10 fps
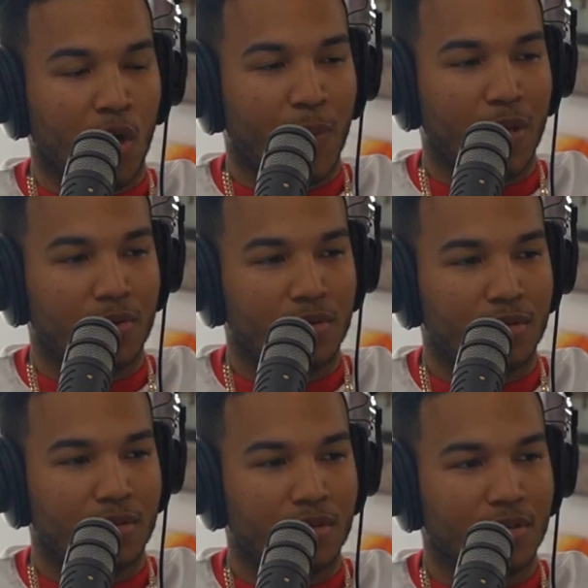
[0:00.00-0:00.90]
it Malopo?
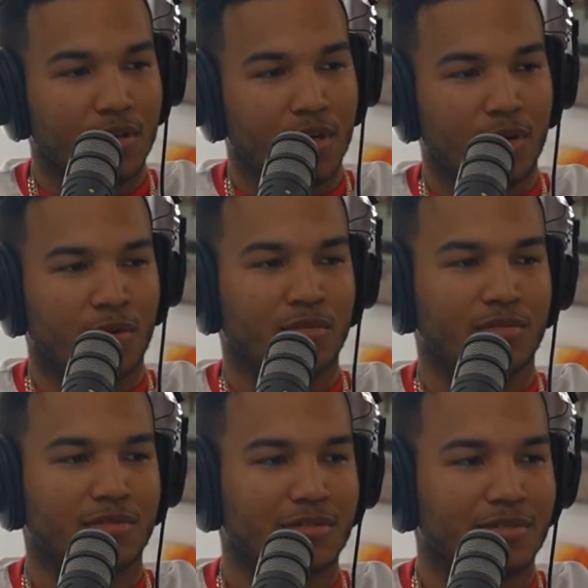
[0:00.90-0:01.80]
up. Yeah.
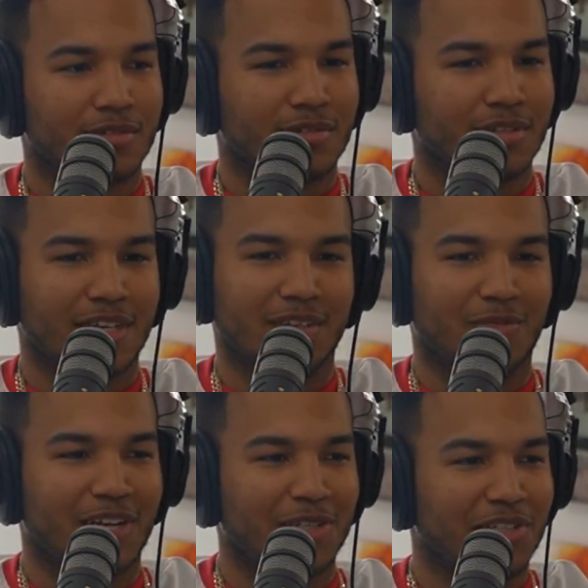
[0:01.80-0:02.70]
Oh. Him.
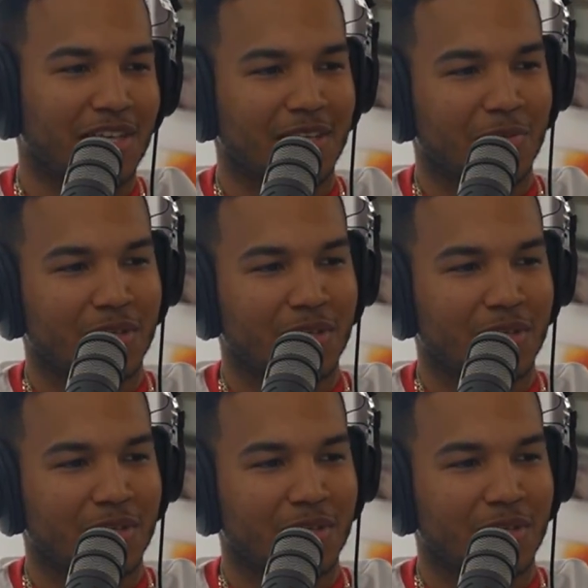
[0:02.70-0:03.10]
Yeah. why didn't you say